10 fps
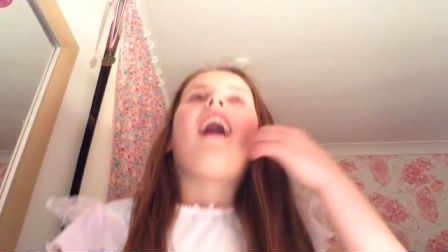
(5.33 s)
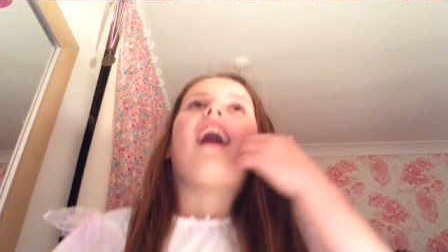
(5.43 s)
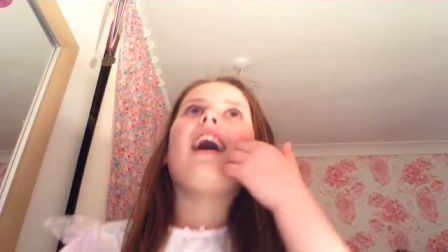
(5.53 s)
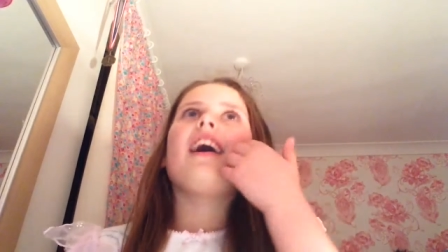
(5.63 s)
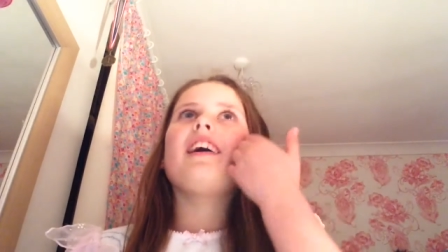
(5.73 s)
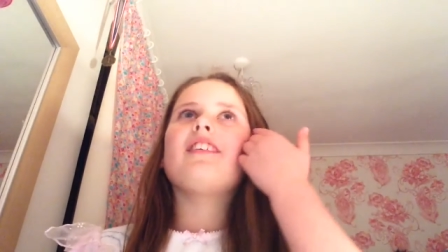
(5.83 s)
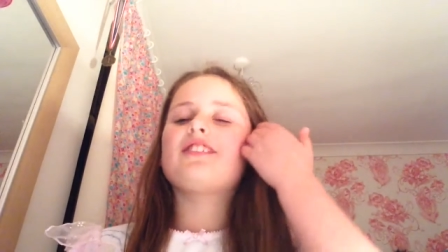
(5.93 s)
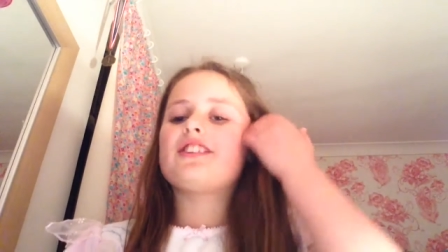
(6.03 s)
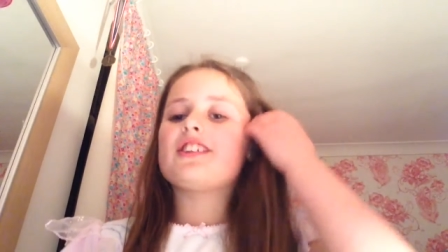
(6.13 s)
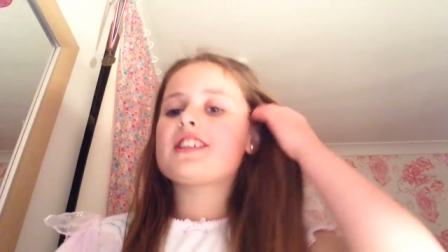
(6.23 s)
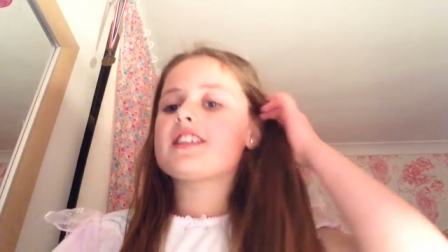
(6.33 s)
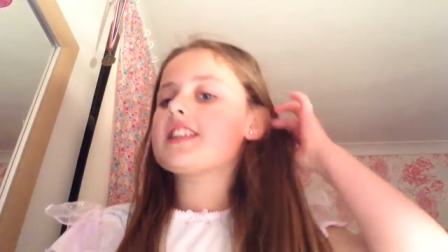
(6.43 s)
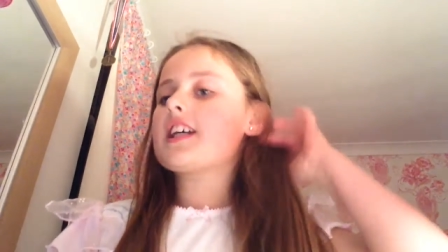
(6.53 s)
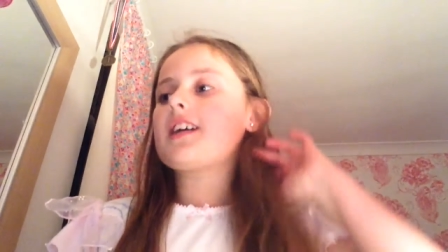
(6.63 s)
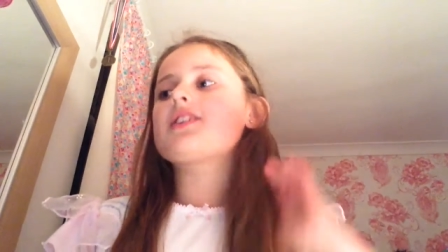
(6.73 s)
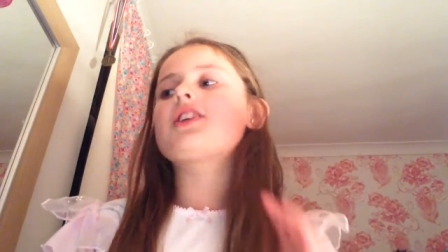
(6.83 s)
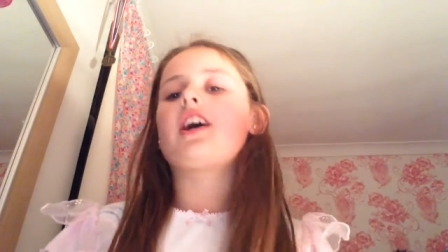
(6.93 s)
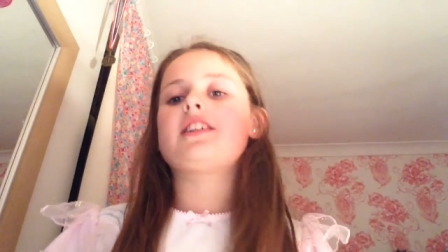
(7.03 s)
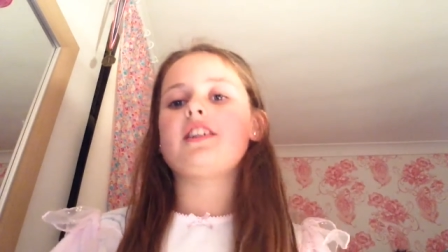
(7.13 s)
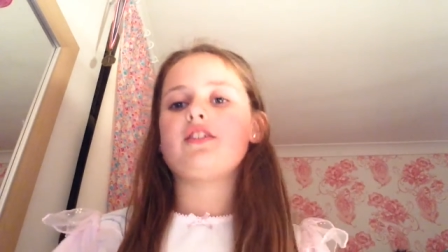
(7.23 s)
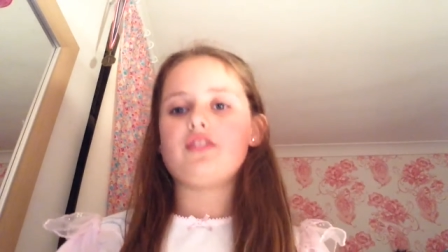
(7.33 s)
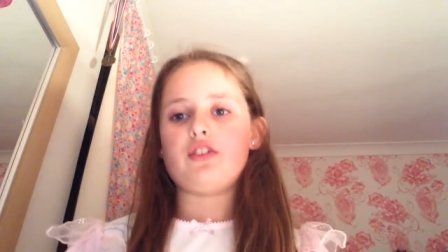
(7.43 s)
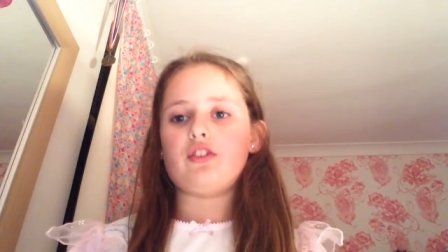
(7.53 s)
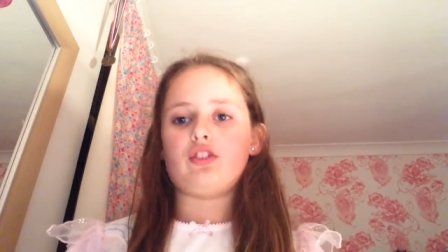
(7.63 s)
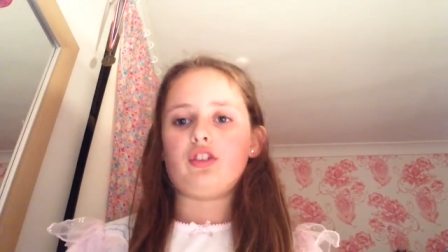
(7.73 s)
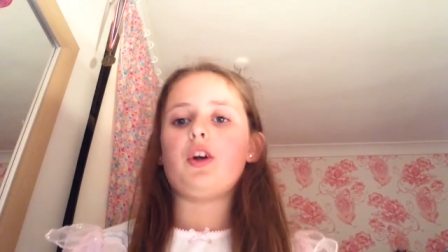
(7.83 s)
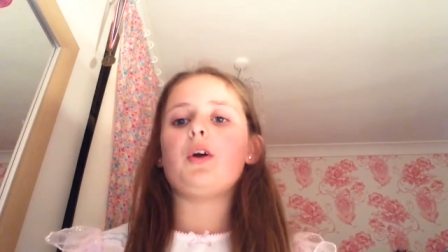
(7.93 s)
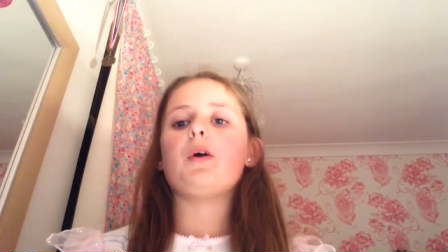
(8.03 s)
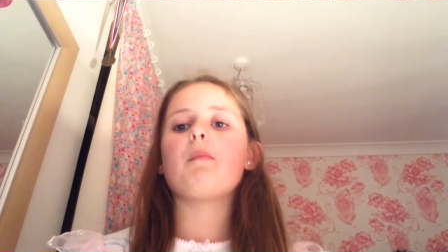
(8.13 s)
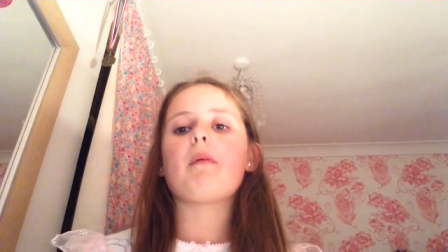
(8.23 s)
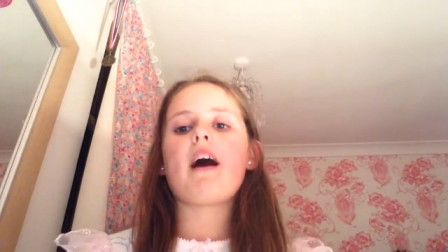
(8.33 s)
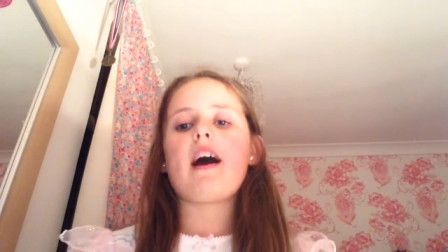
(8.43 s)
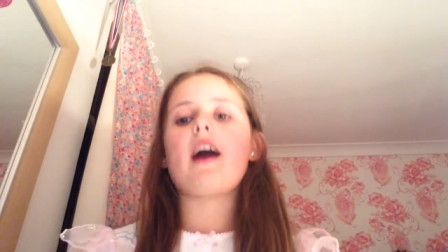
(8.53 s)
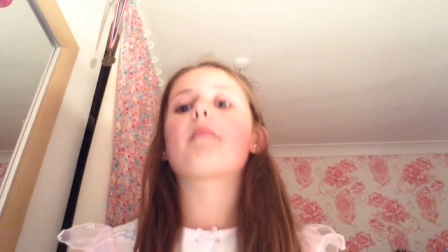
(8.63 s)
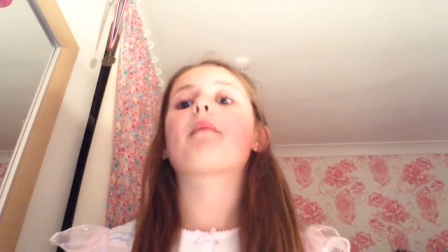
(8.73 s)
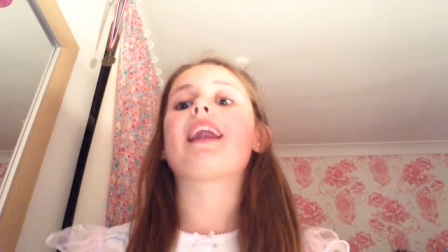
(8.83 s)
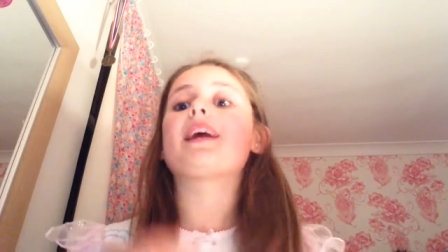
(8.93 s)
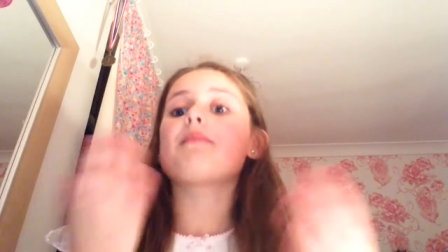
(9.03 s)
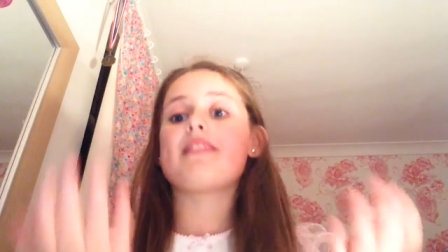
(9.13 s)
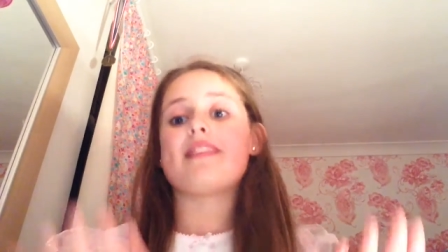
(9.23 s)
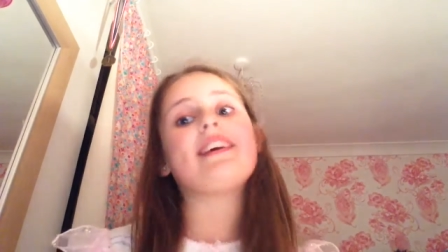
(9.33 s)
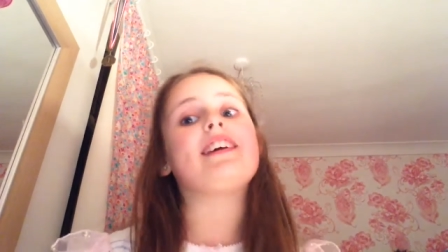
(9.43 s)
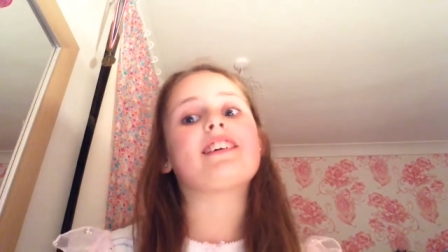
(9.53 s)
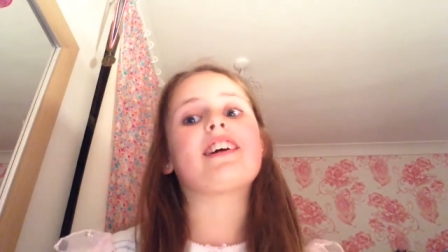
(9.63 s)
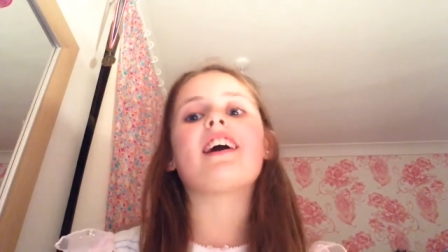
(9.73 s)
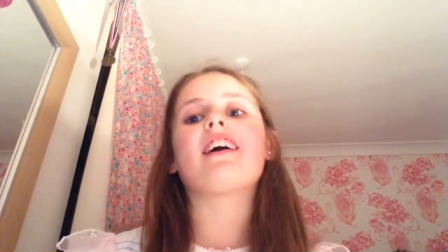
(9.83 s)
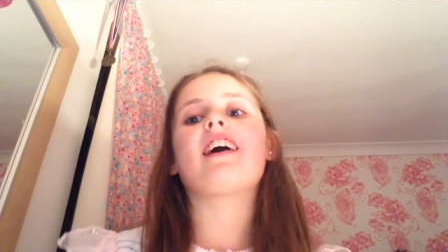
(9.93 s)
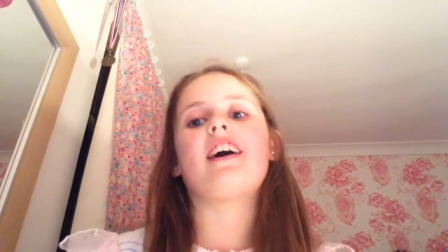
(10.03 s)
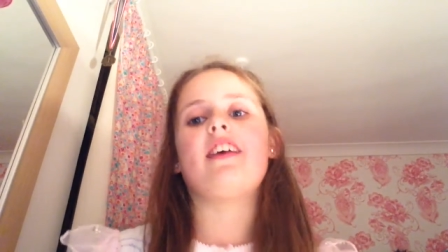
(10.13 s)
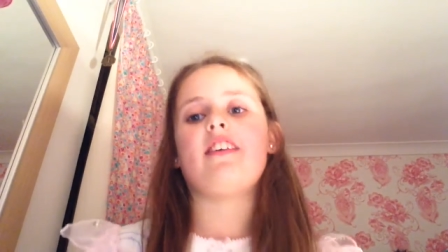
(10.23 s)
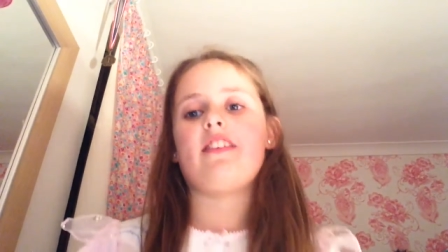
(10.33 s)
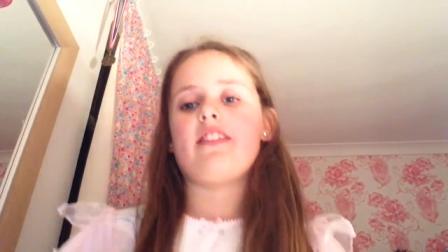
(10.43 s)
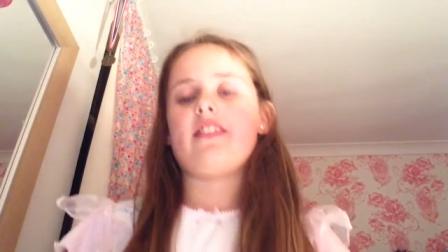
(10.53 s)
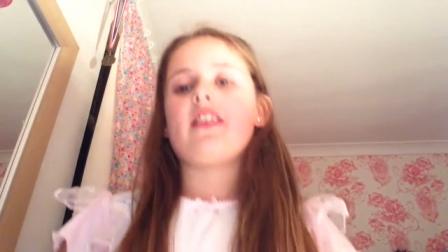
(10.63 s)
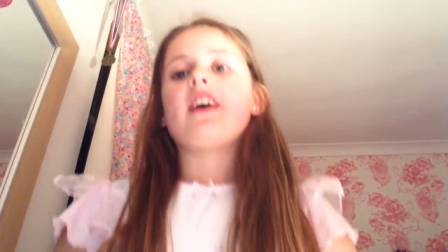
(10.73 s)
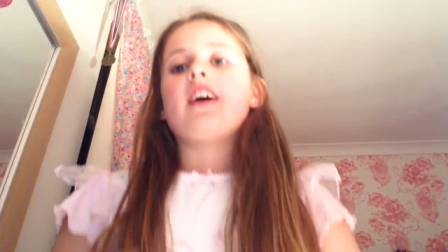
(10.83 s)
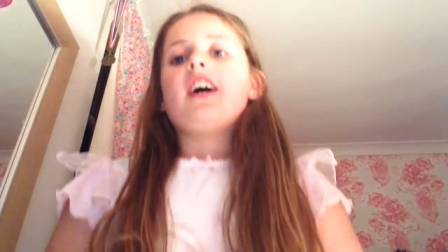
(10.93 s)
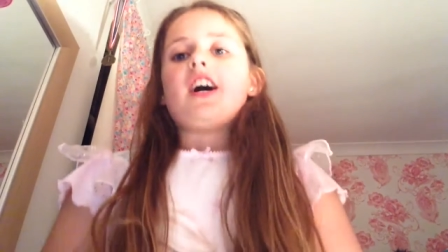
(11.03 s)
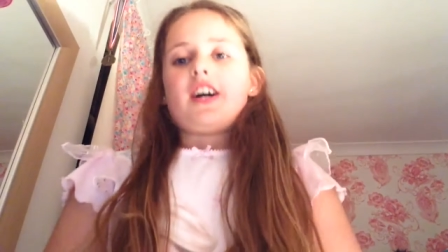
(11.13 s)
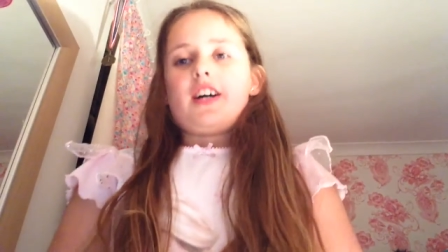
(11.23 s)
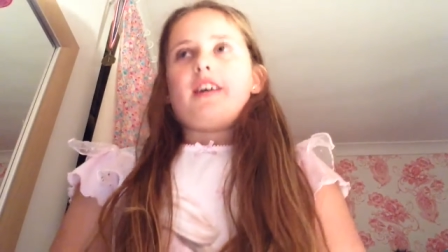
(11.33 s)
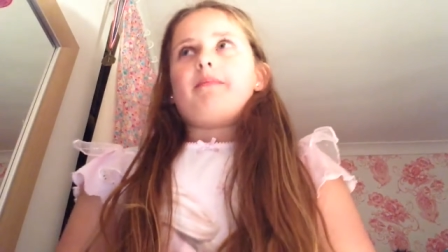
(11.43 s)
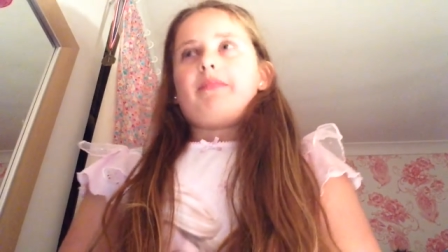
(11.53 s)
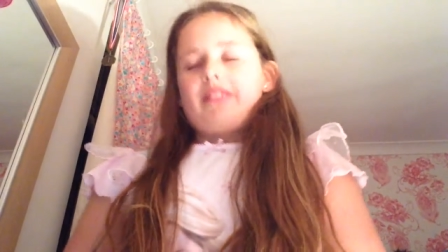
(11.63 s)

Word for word: I just started YouTube and my name's Tegan as um